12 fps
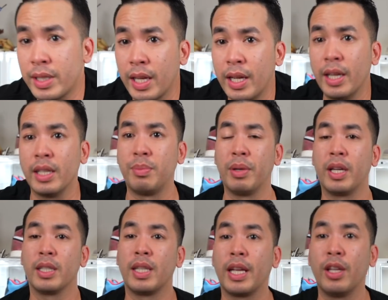the state is,
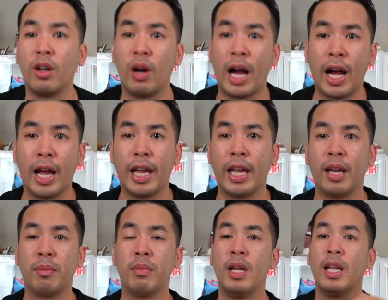because like, you know, I
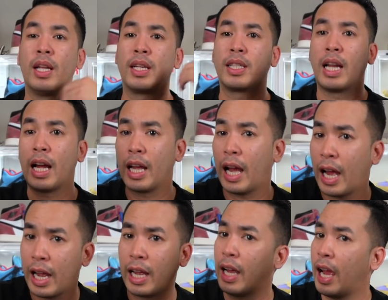am, like I said, I,
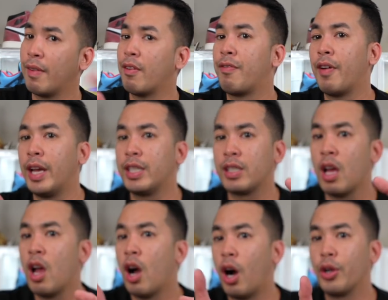I have a face
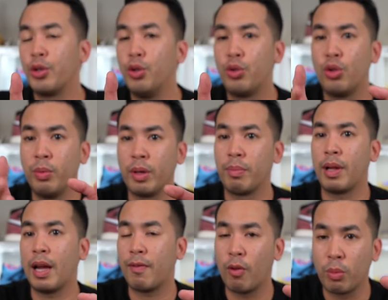on YouTube and a
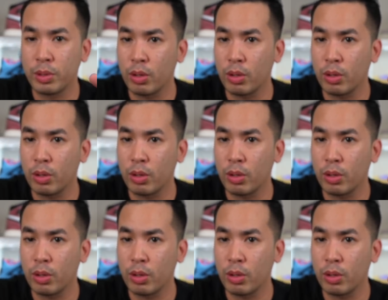platform.